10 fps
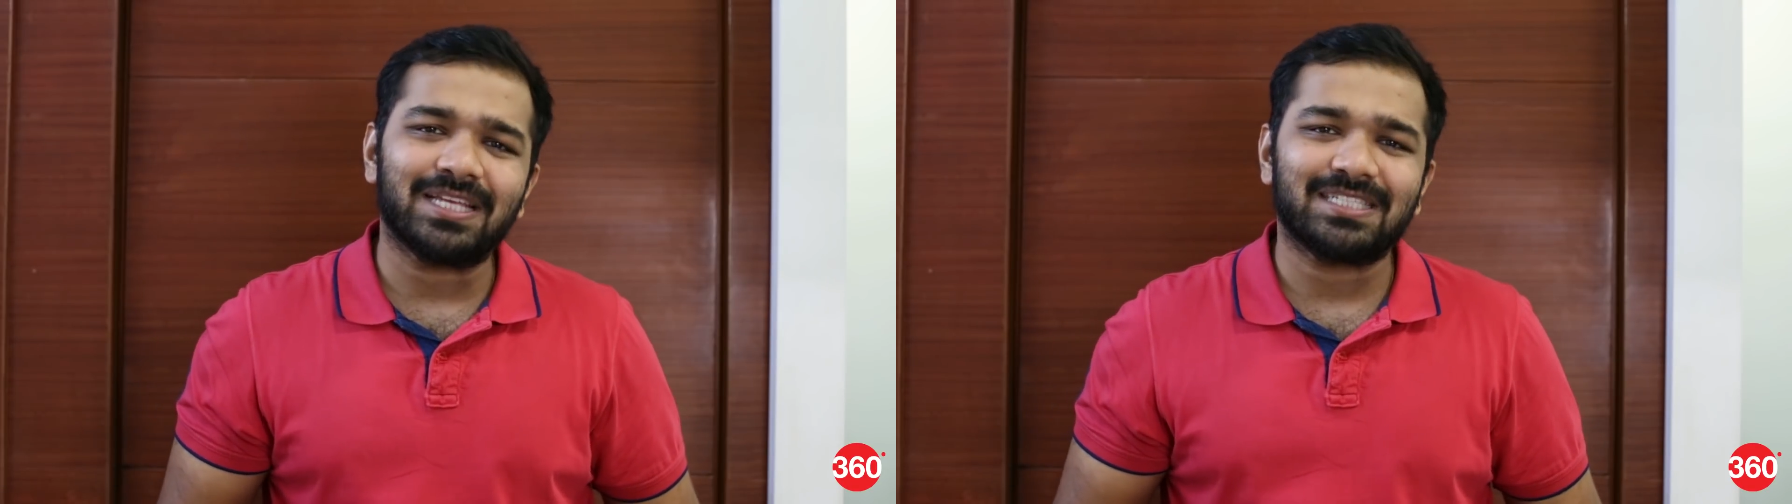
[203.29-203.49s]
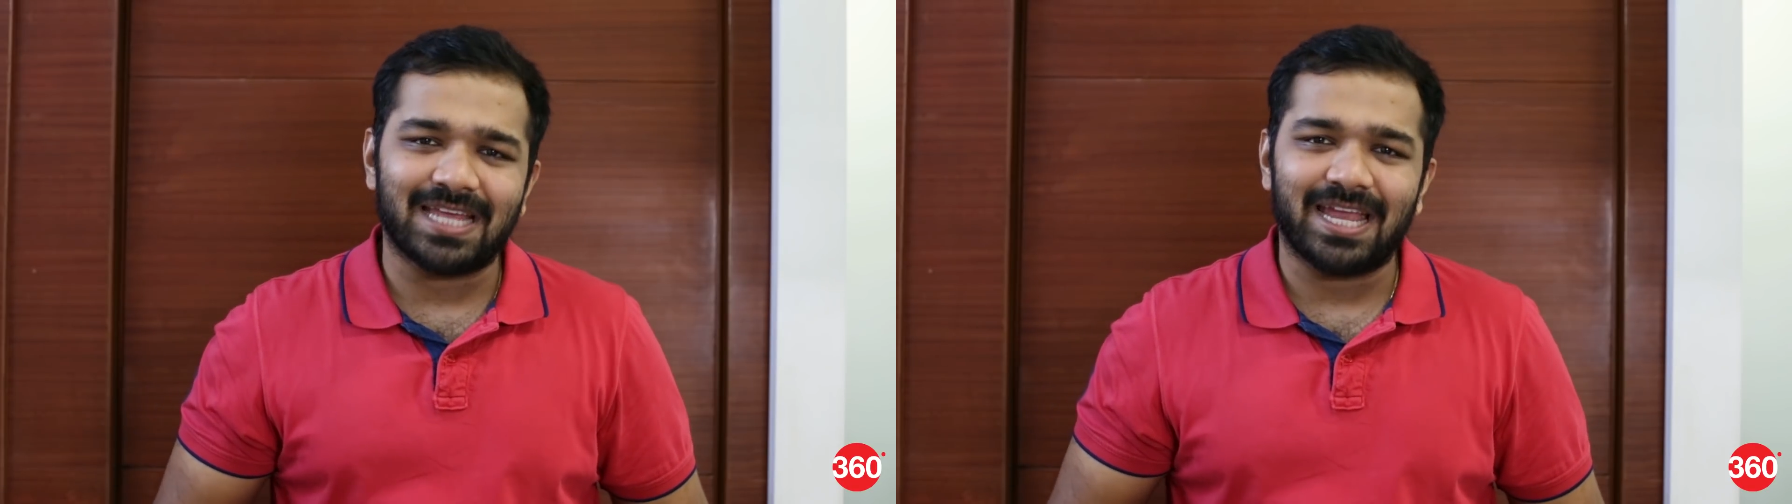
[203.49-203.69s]

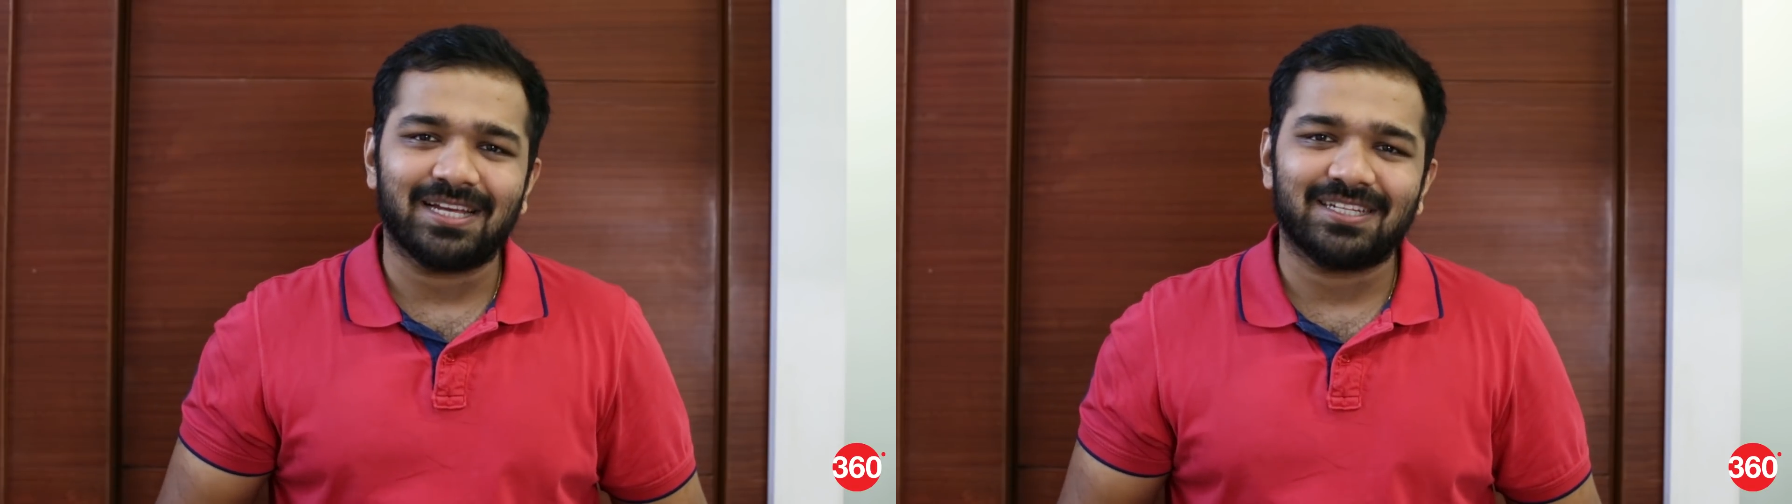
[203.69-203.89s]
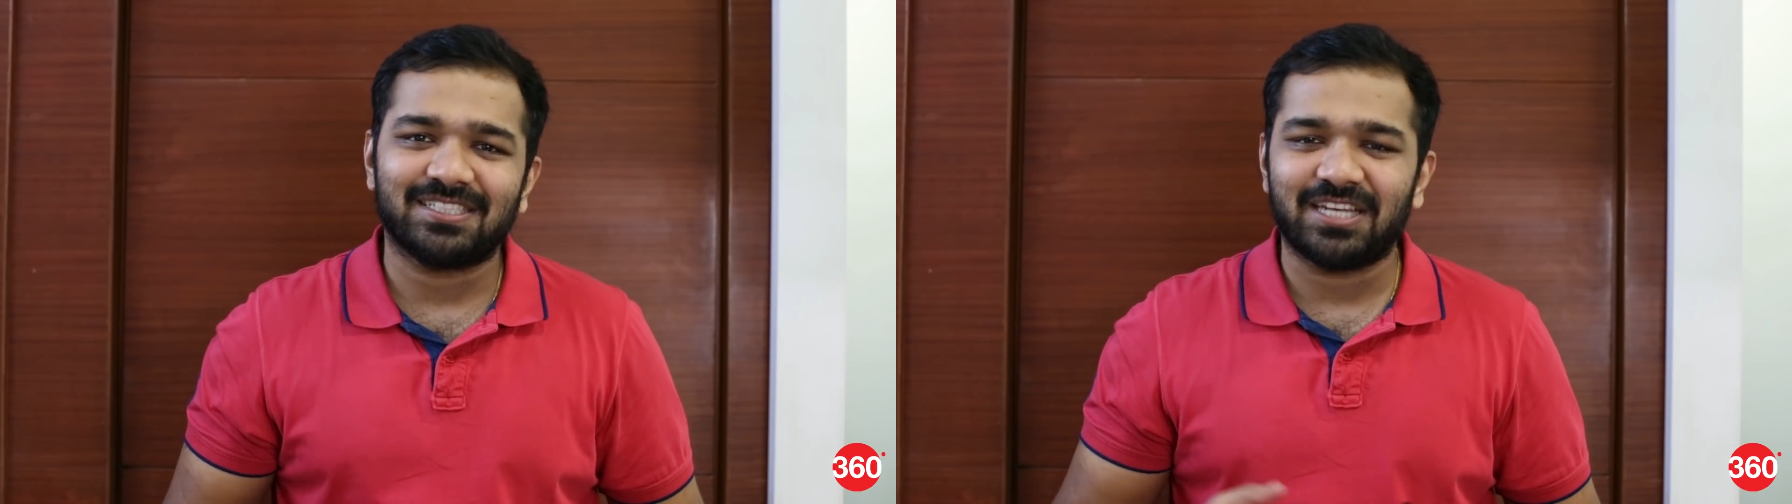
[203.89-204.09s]
things tech,
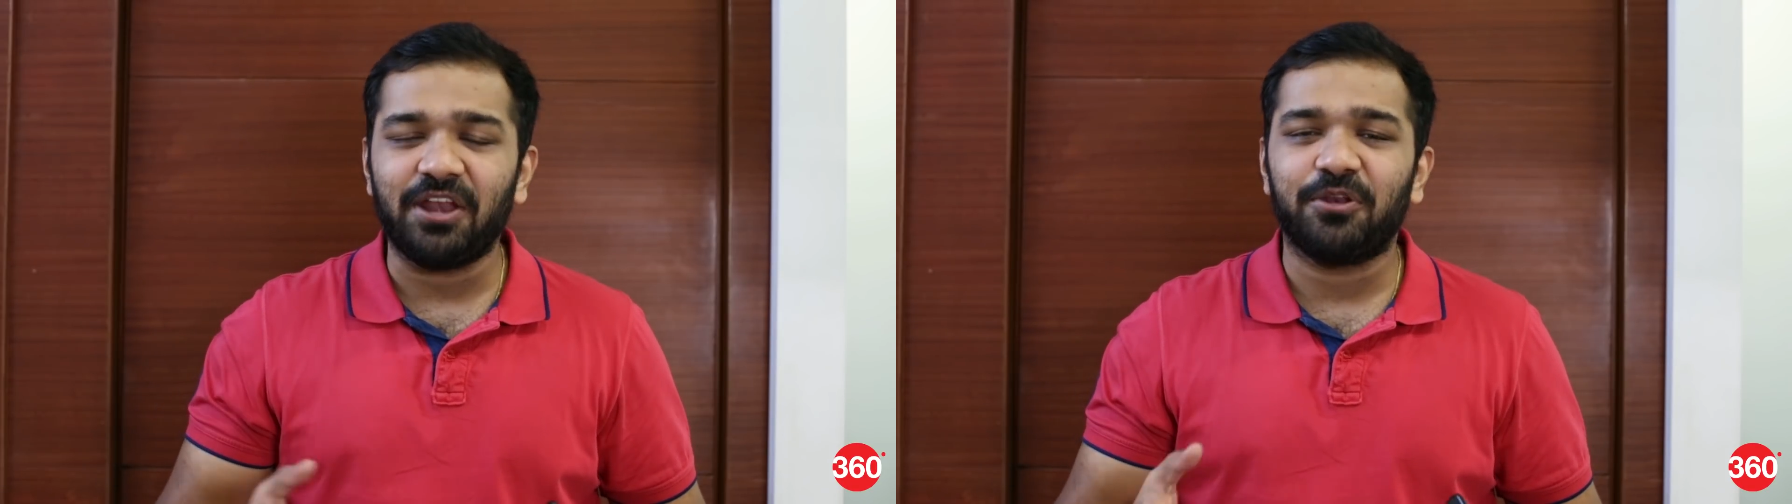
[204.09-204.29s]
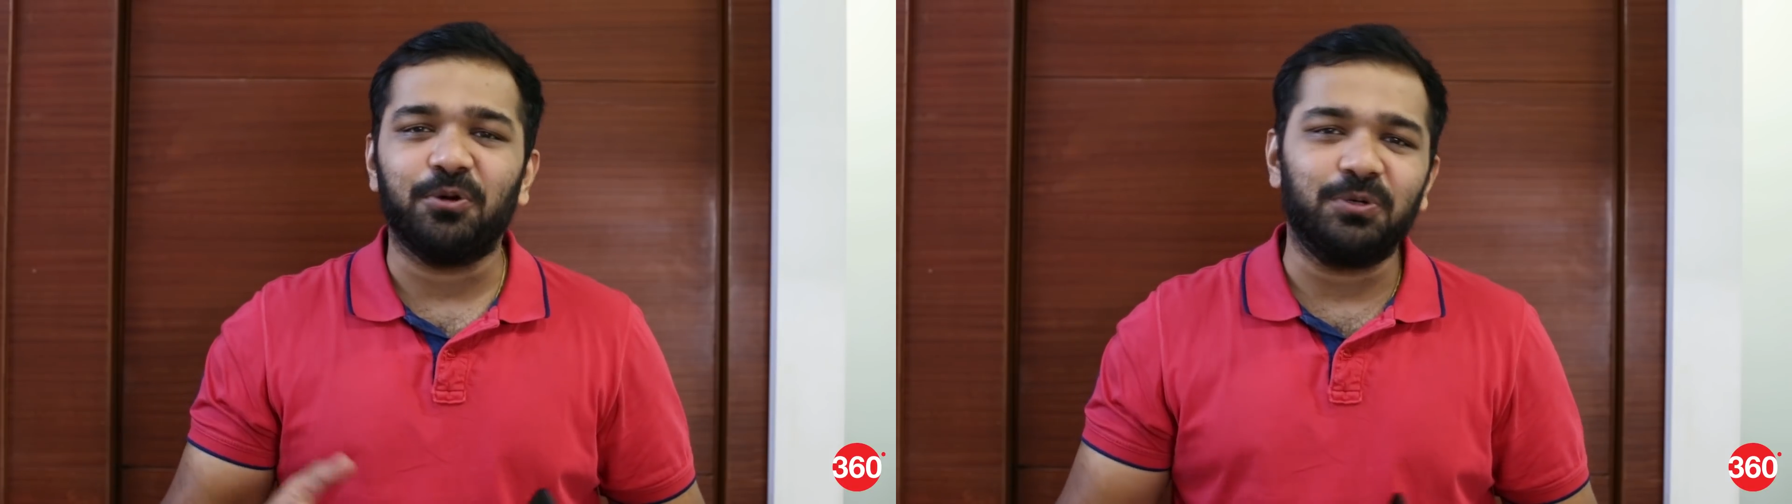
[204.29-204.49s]

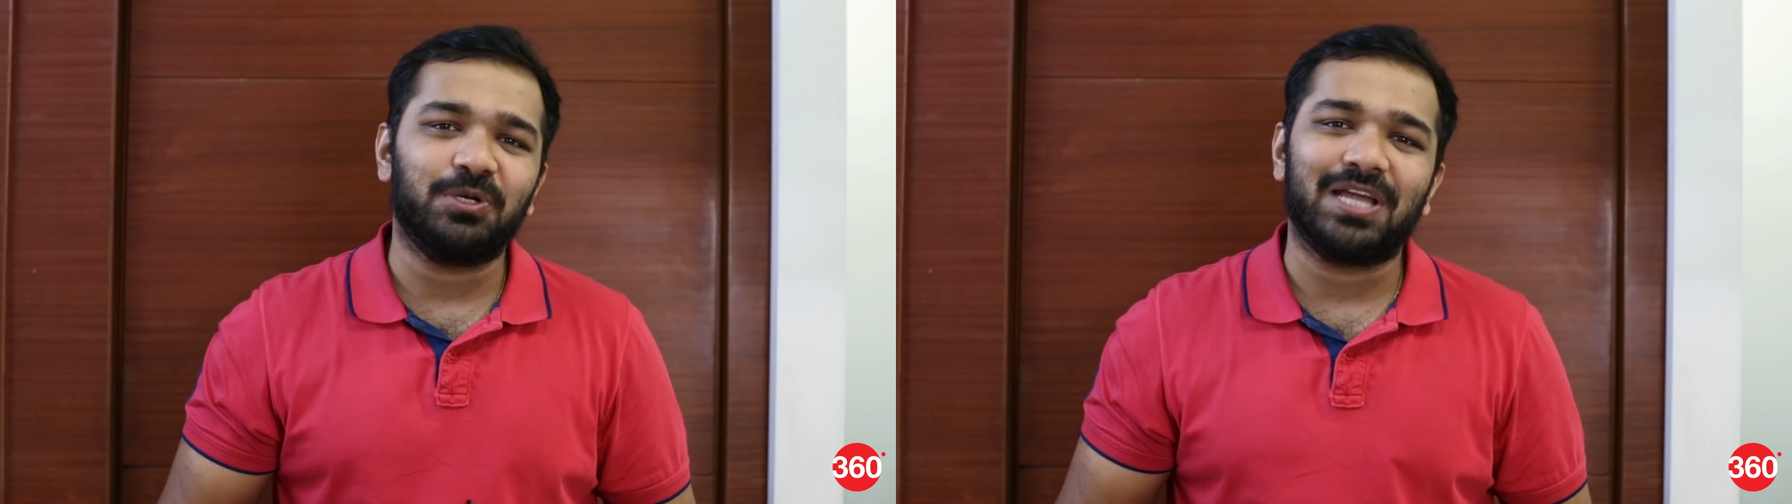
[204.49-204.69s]
stay tuned